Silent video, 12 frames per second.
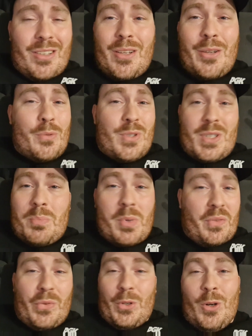It'll just be
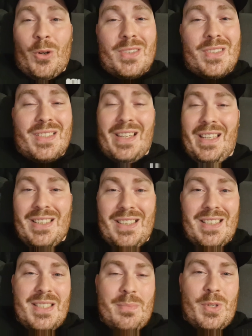for content,
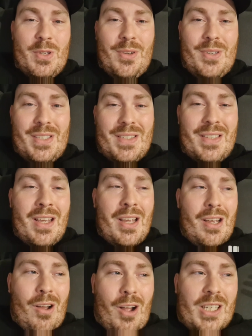let's be honest.
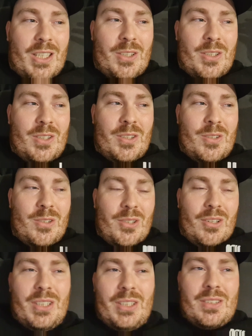I could
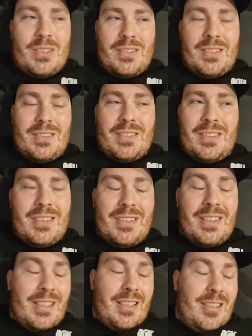not, uh,
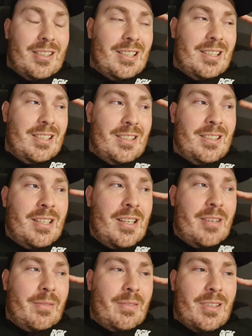I don't know.
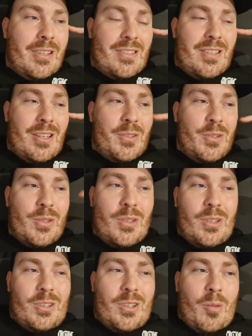I was like, dude,
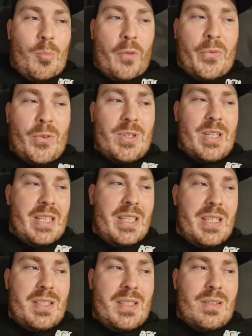look, I'm offering
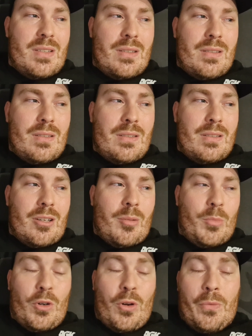these.
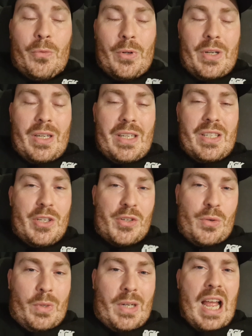I'm not offering
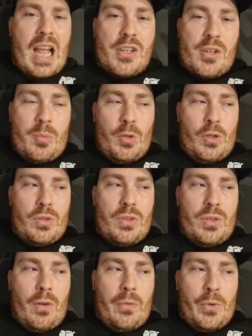additional cash. I'm not
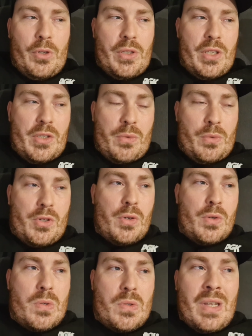offering additional
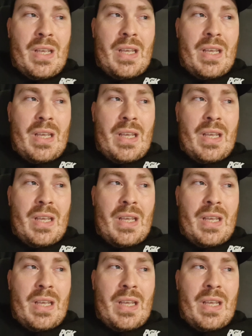shoes.